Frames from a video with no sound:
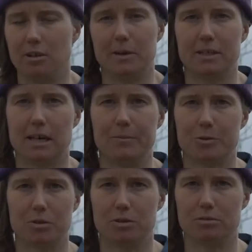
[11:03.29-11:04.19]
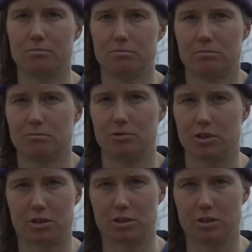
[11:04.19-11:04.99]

my times were just as